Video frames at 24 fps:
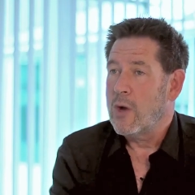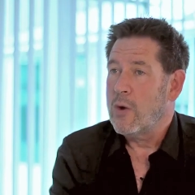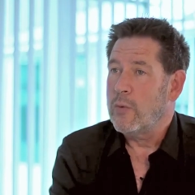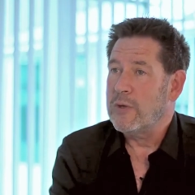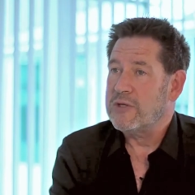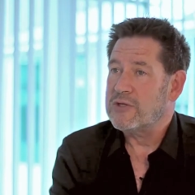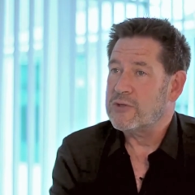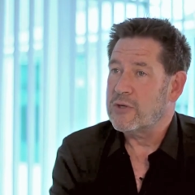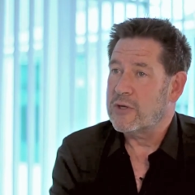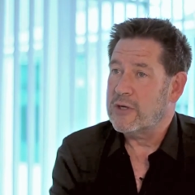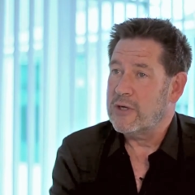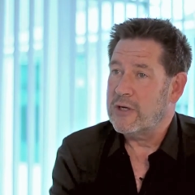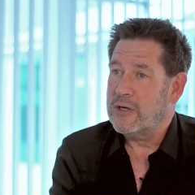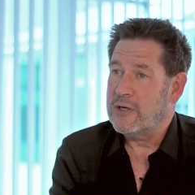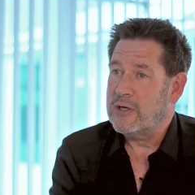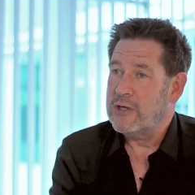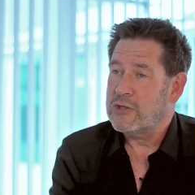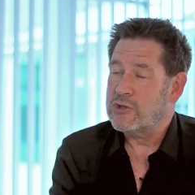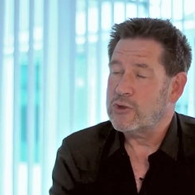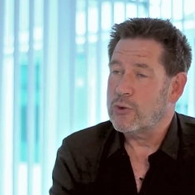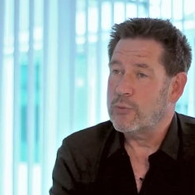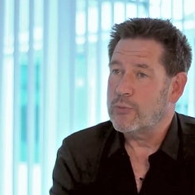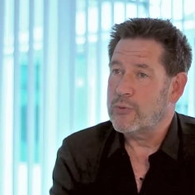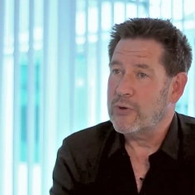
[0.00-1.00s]
We took an
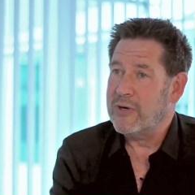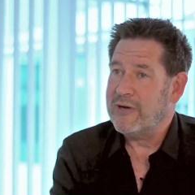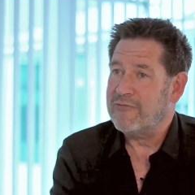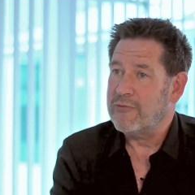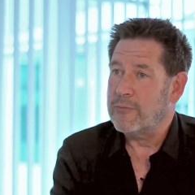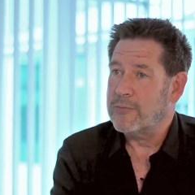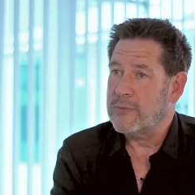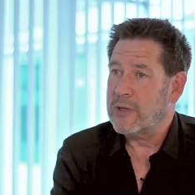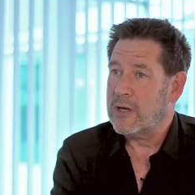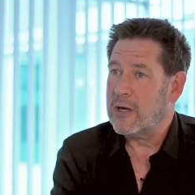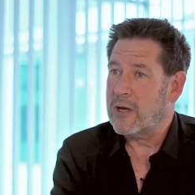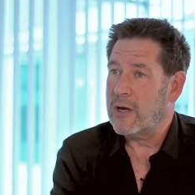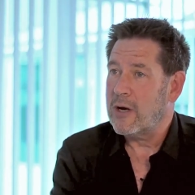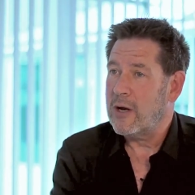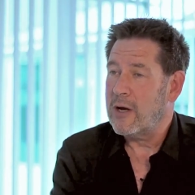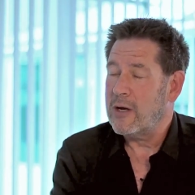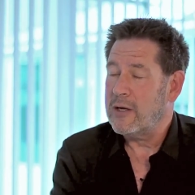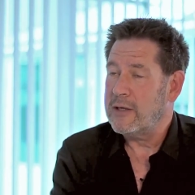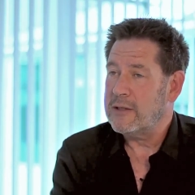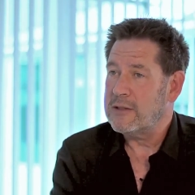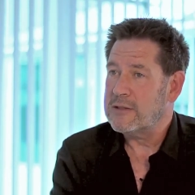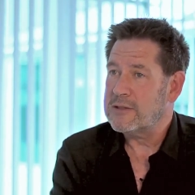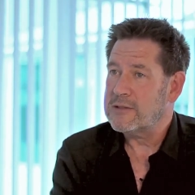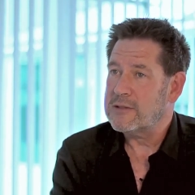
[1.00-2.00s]
initial brief from the
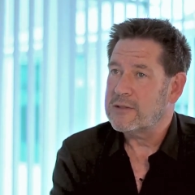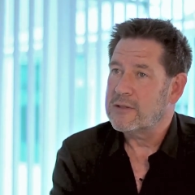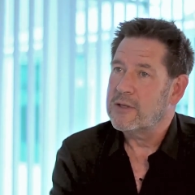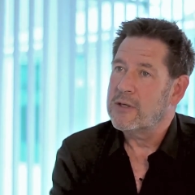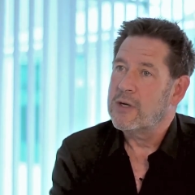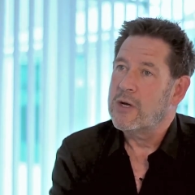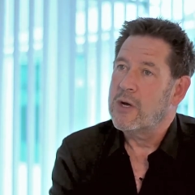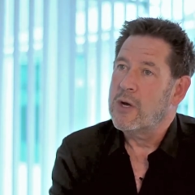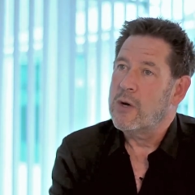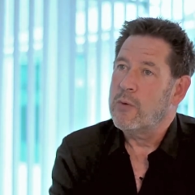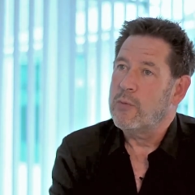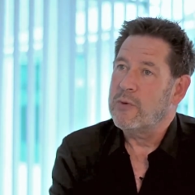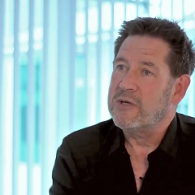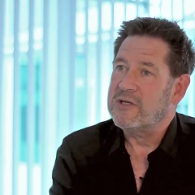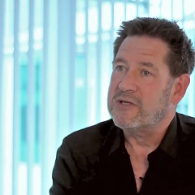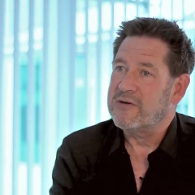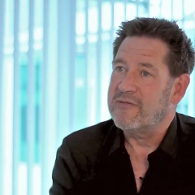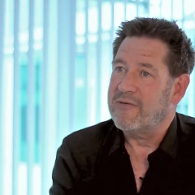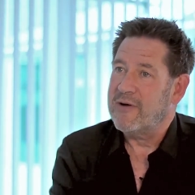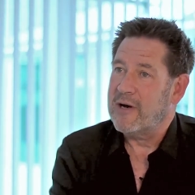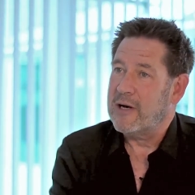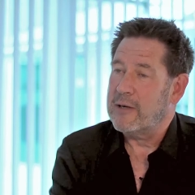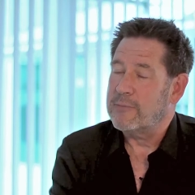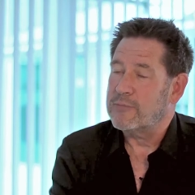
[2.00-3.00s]
client, we
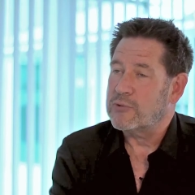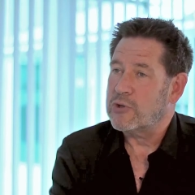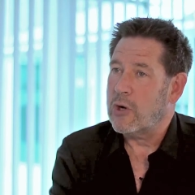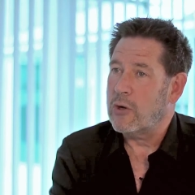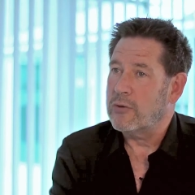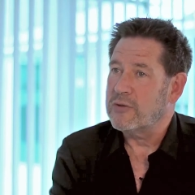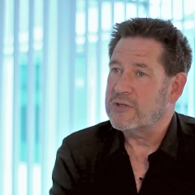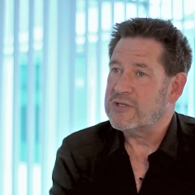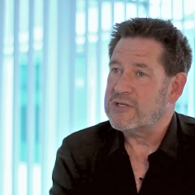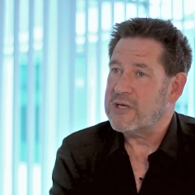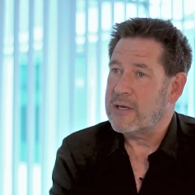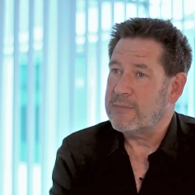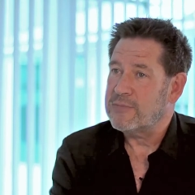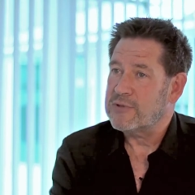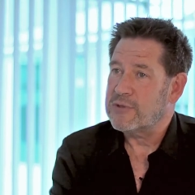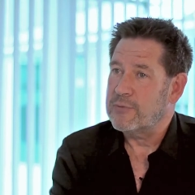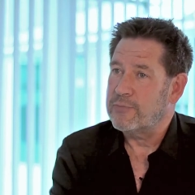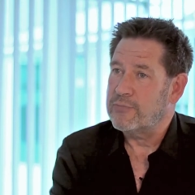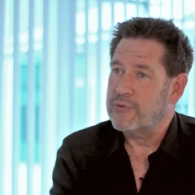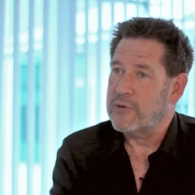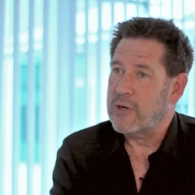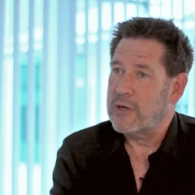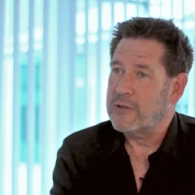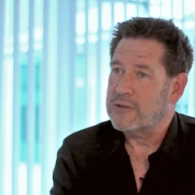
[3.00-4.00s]
developed concepts
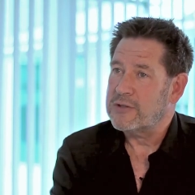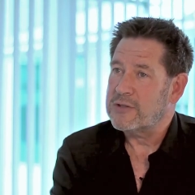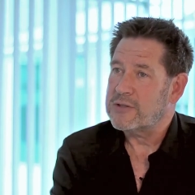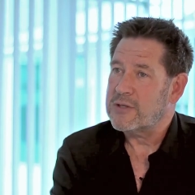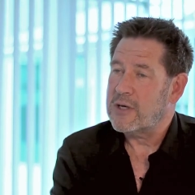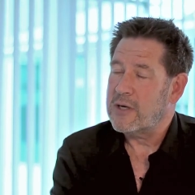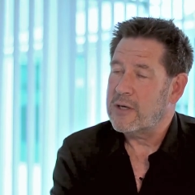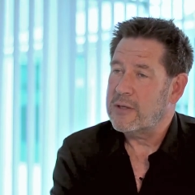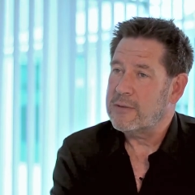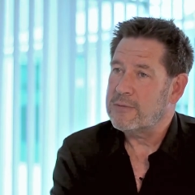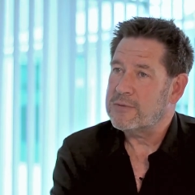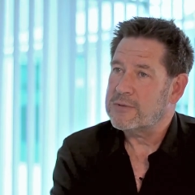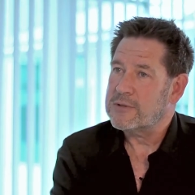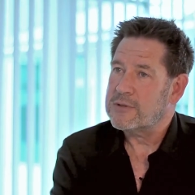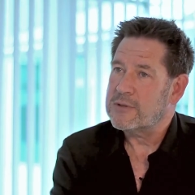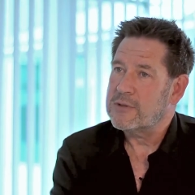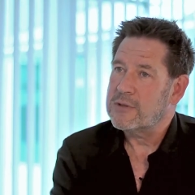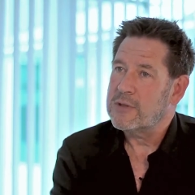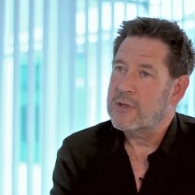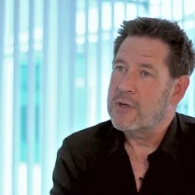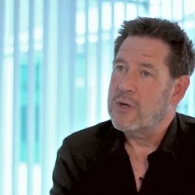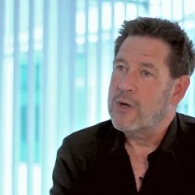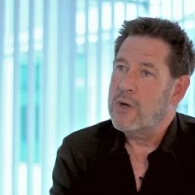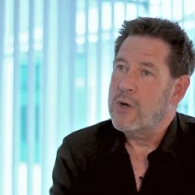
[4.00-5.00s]
and prototypes.
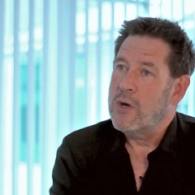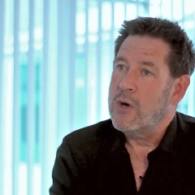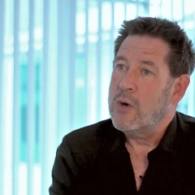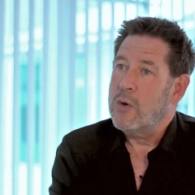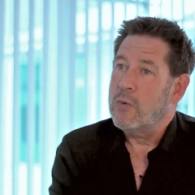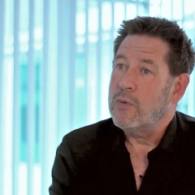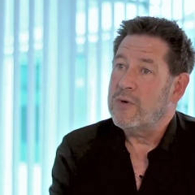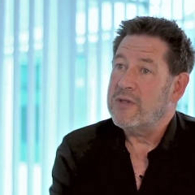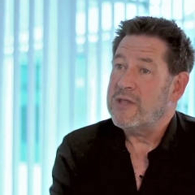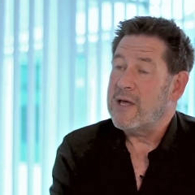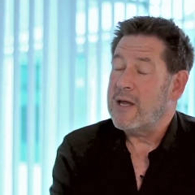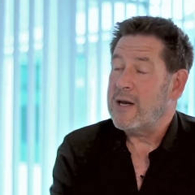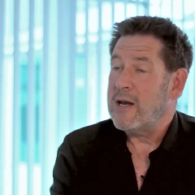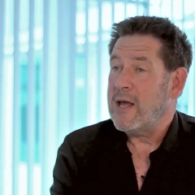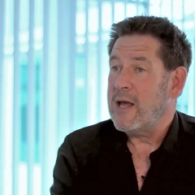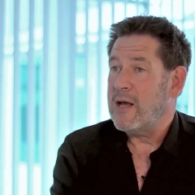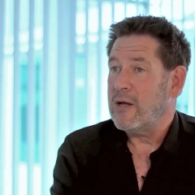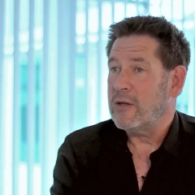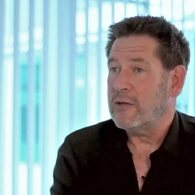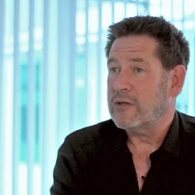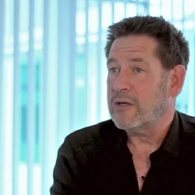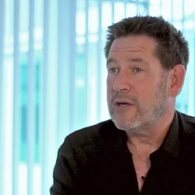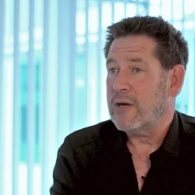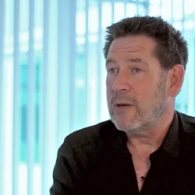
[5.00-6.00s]
We then
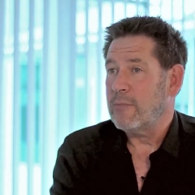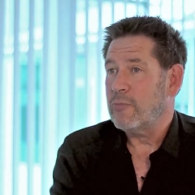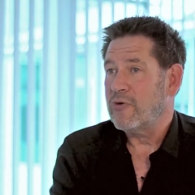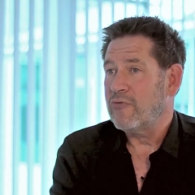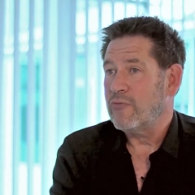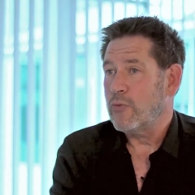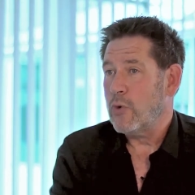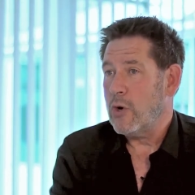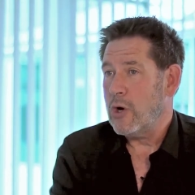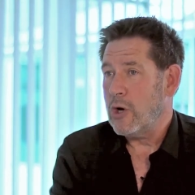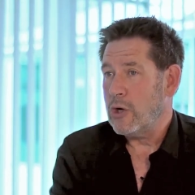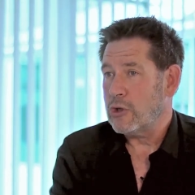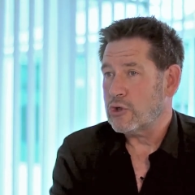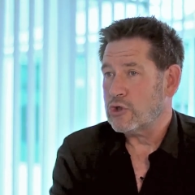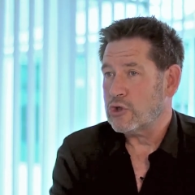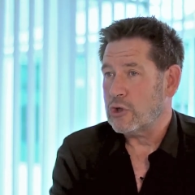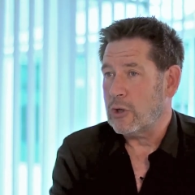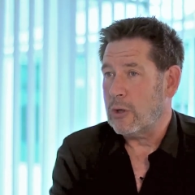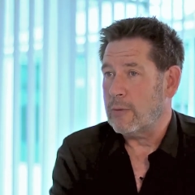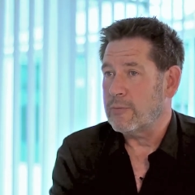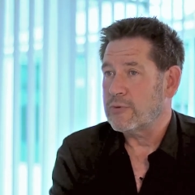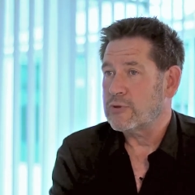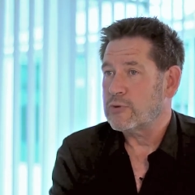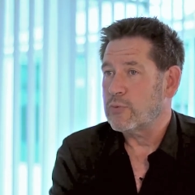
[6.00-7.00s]
held a number of
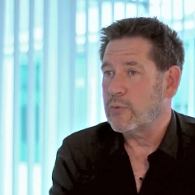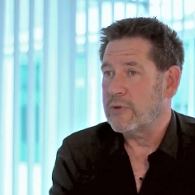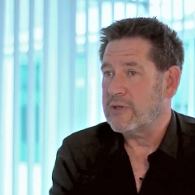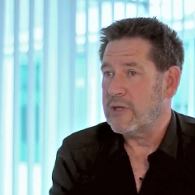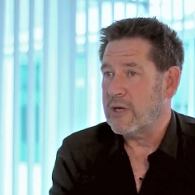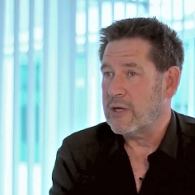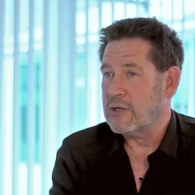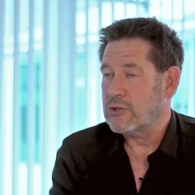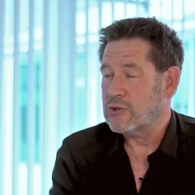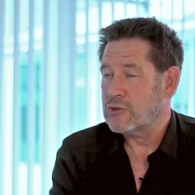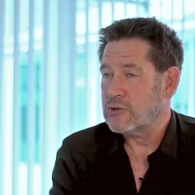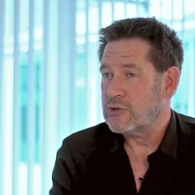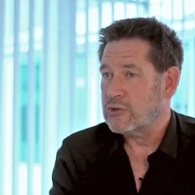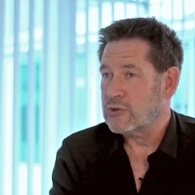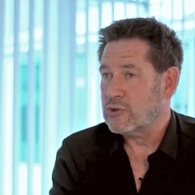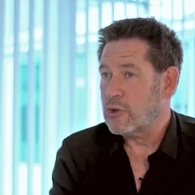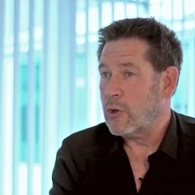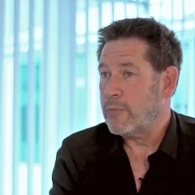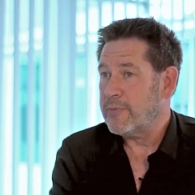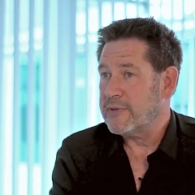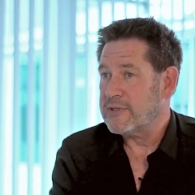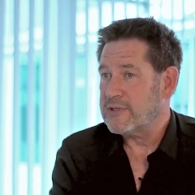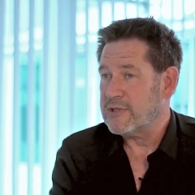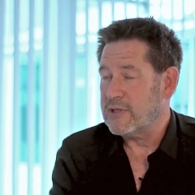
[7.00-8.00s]
workshops with their
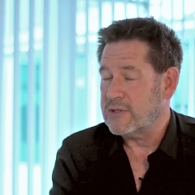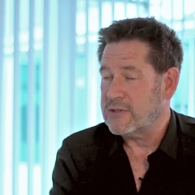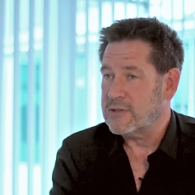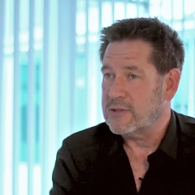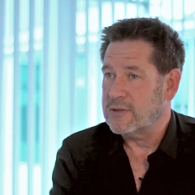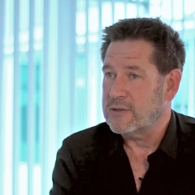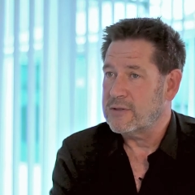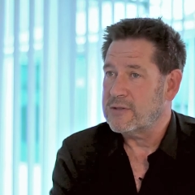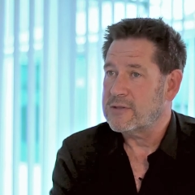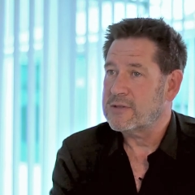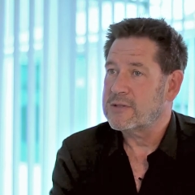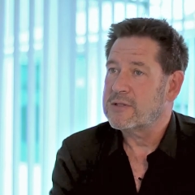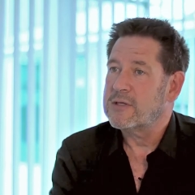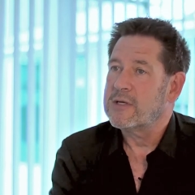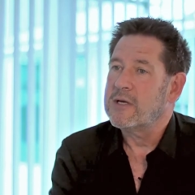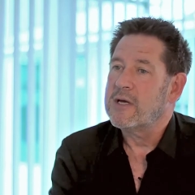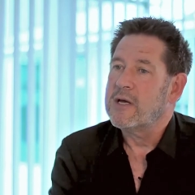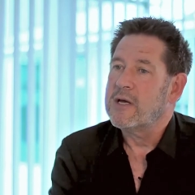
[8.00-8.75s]
shop assistants